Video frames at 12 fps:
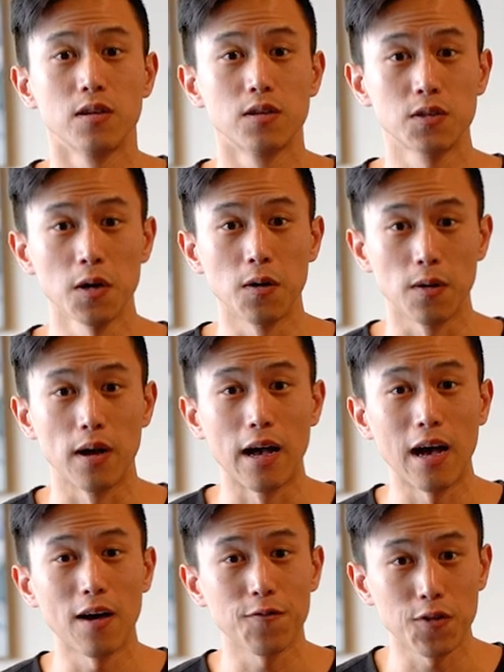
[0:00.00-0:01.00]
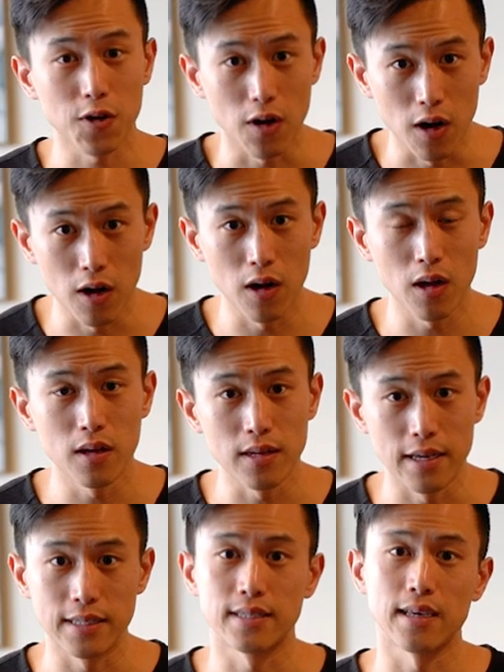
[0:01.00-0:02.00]
So, after all
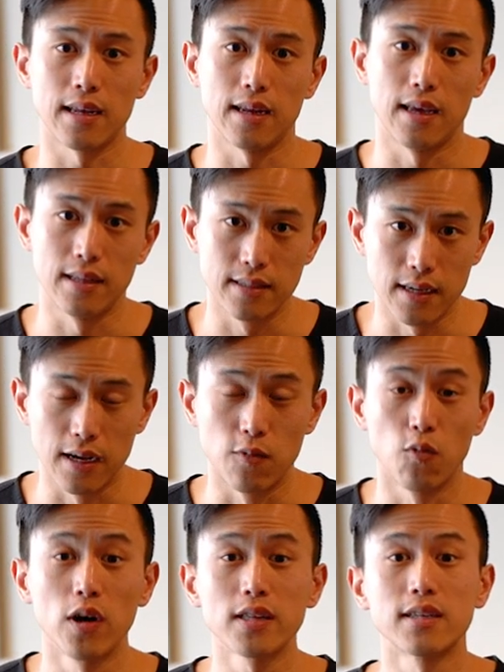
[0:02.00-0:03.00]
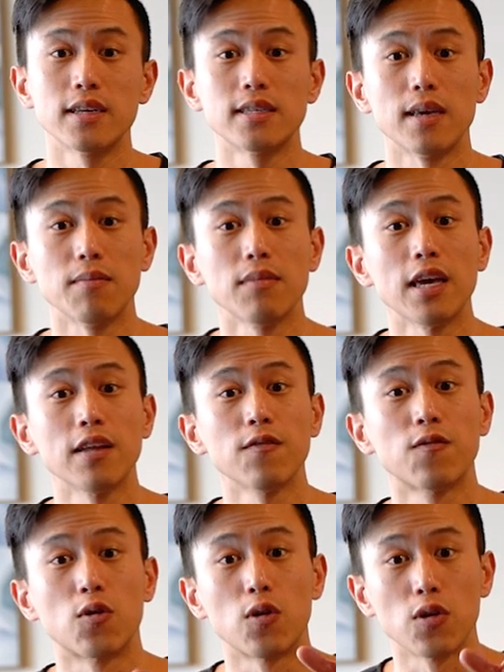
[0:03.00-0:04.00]
is said and done, what does it mean
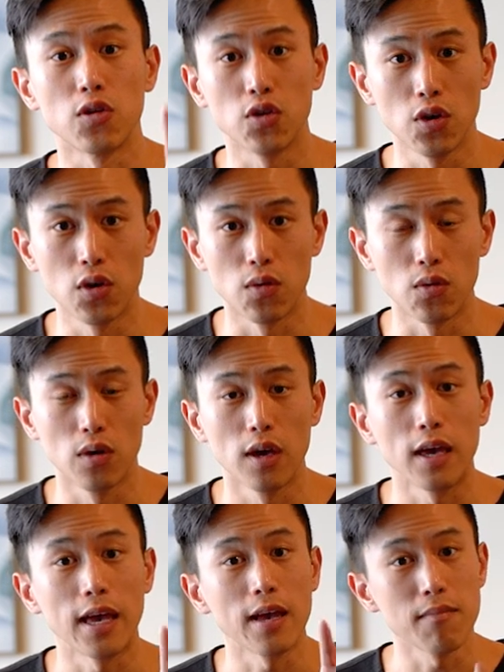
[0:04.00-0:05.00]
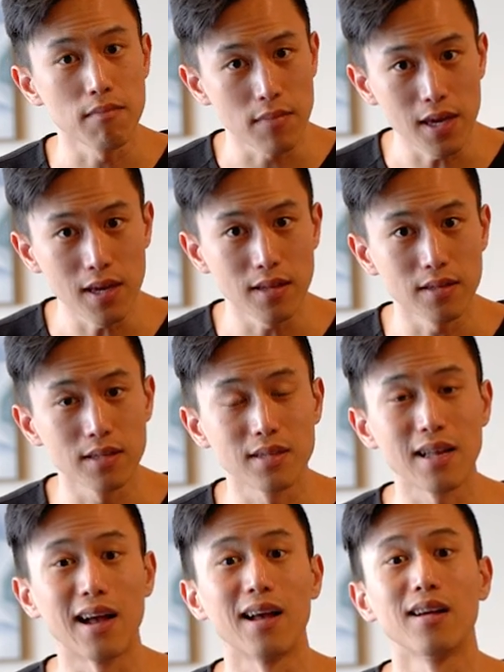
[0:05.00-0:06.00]
for you? It means
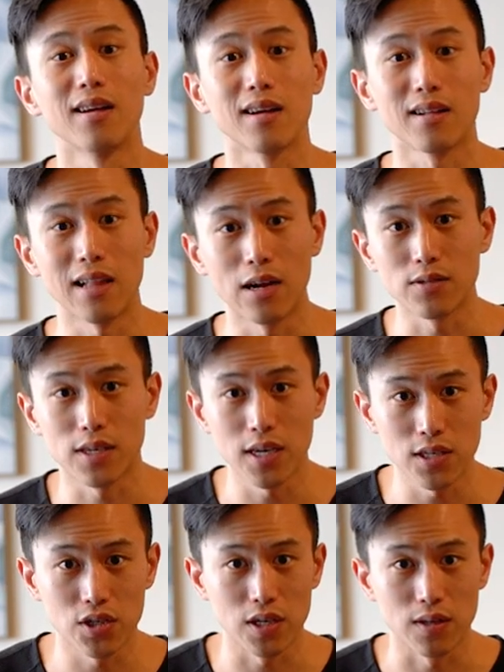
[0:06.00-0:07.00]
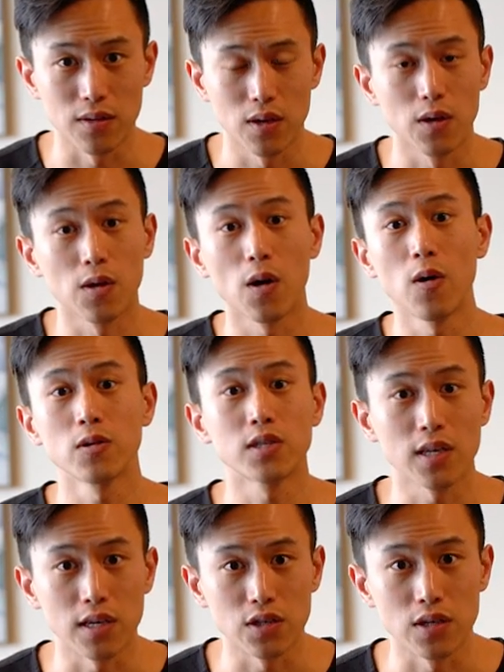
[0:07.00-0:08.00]
that cloud kitchen,
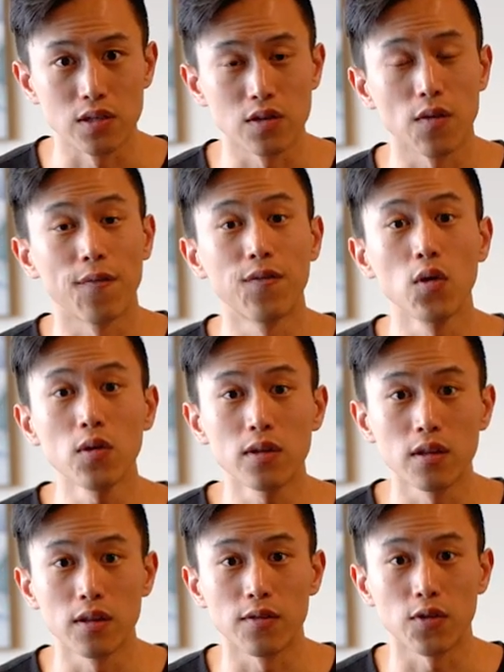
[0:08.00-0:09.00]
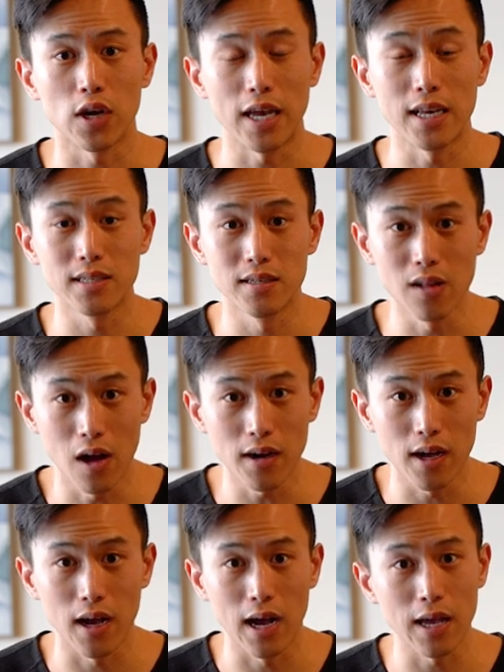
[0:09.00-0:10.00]
ghost kitchens, food delivery is not
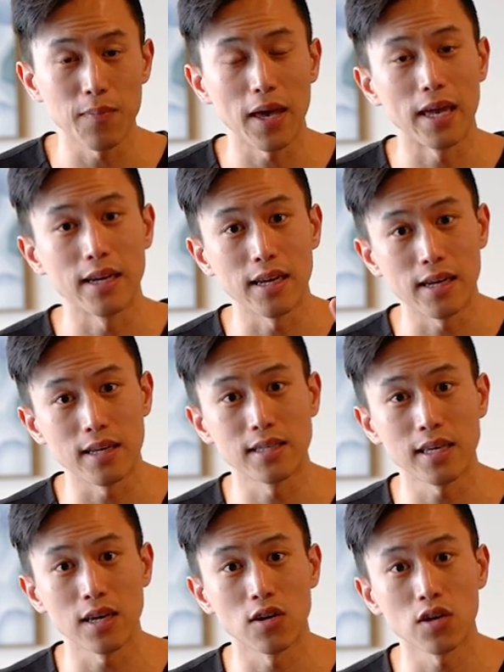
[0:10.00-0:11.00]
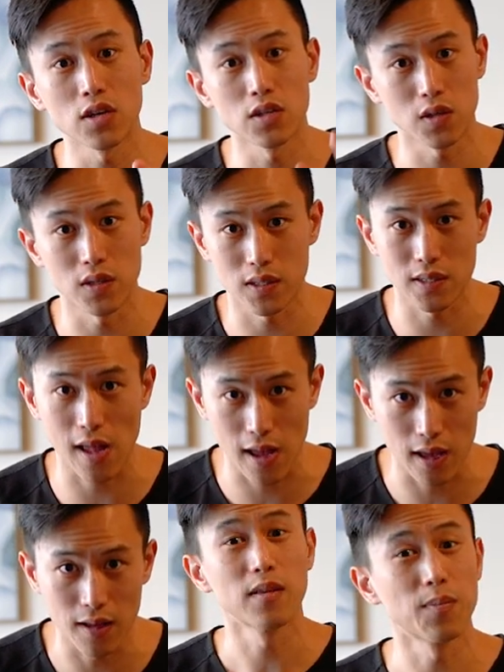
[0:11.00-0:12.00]
a hype and it is here to
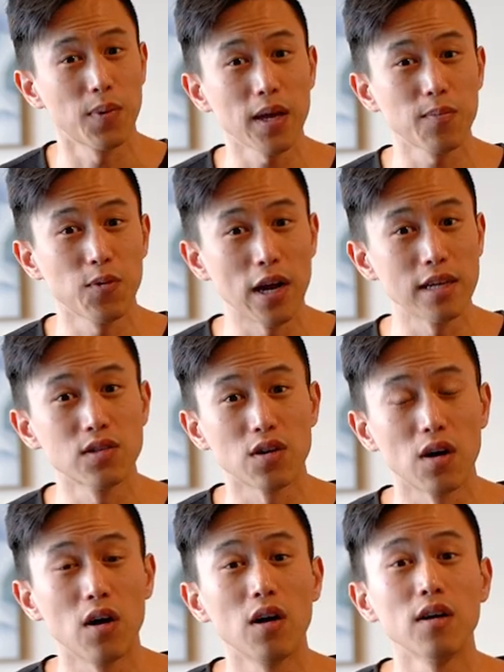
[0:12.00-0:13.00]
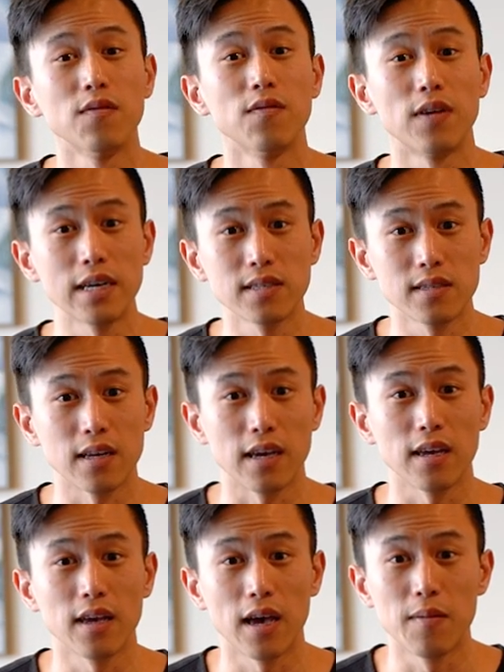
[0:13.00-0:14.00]
stay. The big brands are all
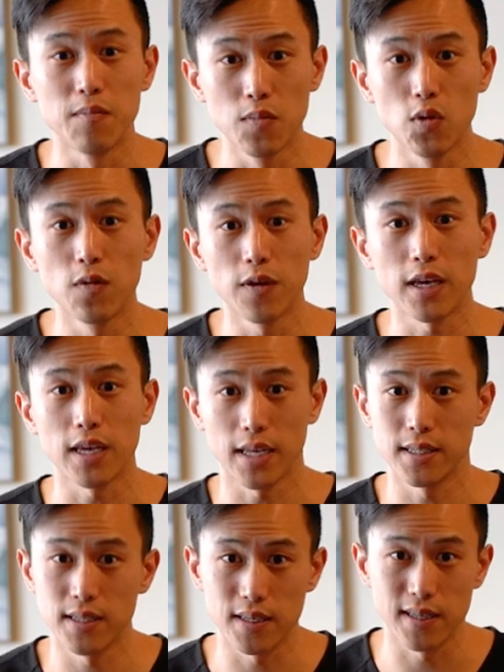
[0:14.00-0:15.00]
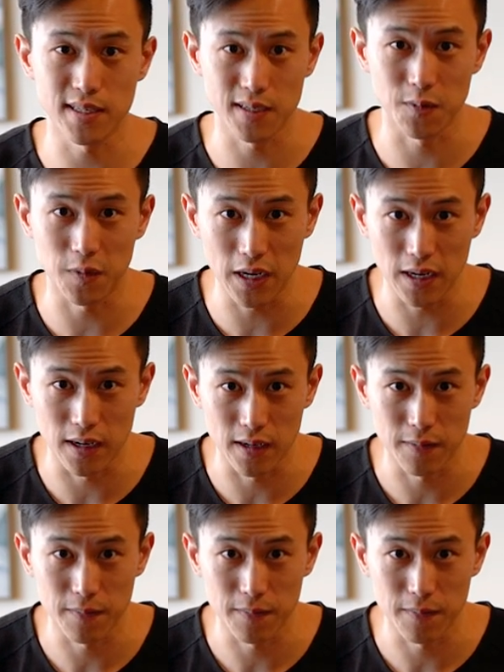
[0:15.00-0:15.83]
investing and moving into this arena.